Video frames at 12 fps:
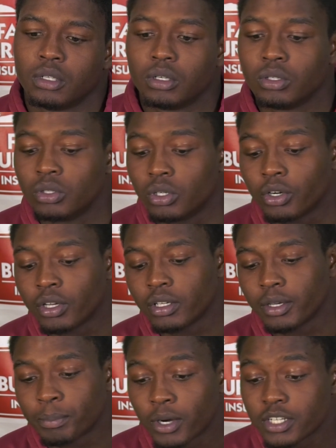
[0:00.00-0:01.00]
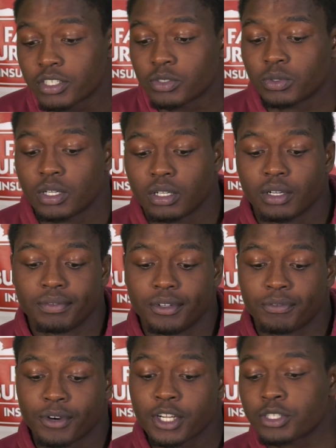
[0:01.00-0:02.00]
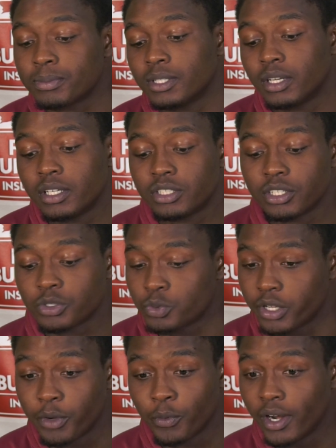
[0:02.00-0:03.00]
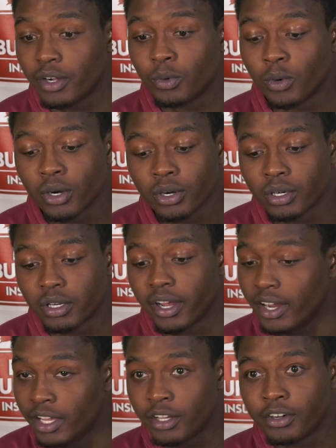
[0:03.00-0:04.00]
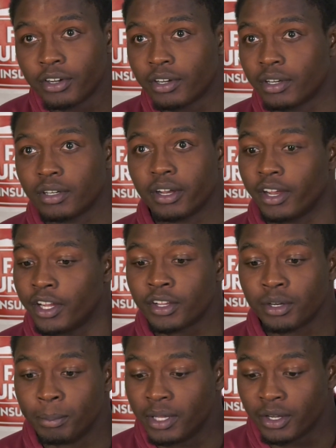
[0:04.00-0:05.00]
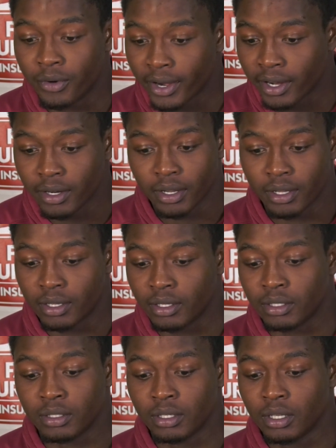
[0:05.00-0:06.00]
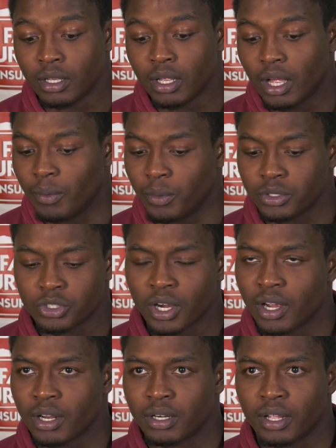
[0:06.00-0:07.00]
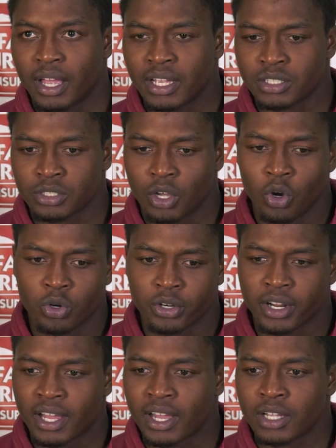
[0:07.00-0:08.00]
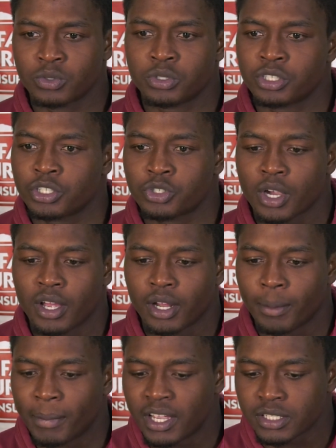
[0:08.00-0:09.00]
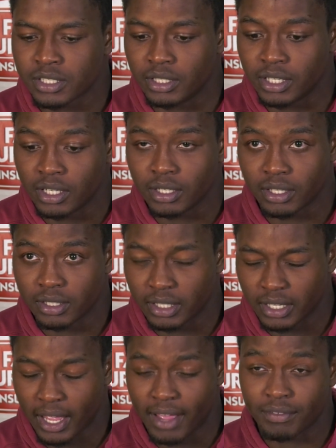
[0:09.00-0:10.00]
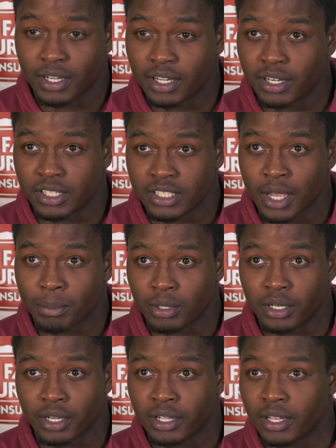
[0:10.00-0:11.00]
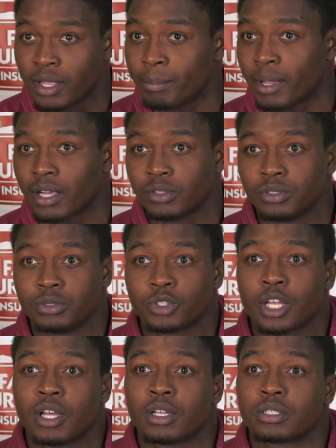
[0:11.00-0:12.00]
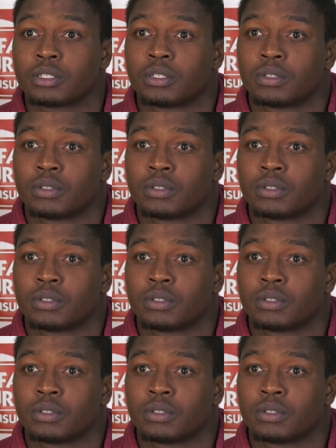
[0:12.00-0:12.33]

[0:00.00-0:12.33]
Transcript: Oh, the early impressions were of the freshmen. They ready to work. They're eager. They're eager to be great. And we're trying, as older guys, we're just trying our best to lead, have a good example and a good impact on those guys.